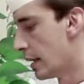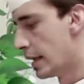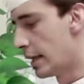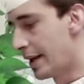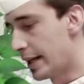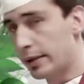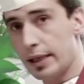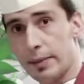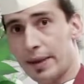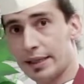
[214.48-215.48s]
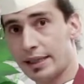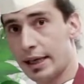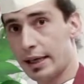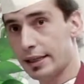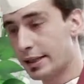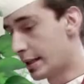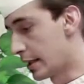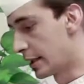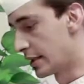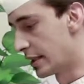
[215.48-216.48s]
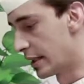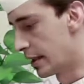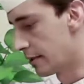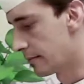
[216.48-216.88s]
Le Maestrelle Santa Cristina,